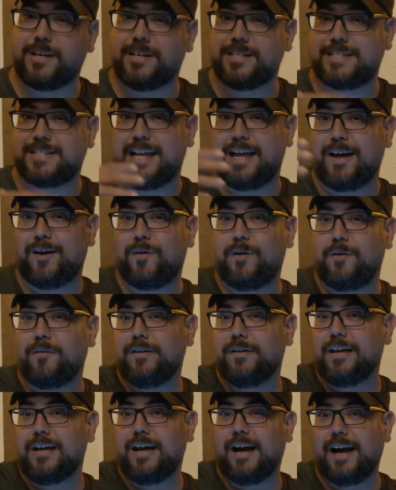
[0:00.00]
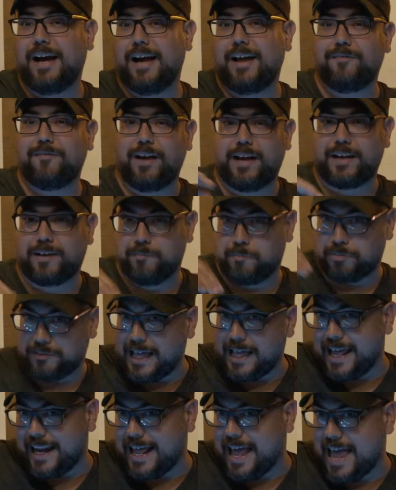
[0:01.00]
because now I can
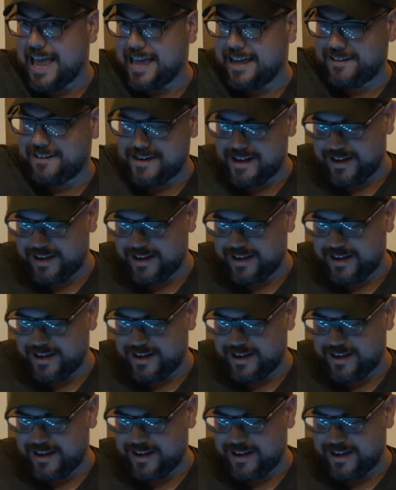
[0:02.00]
plan ahead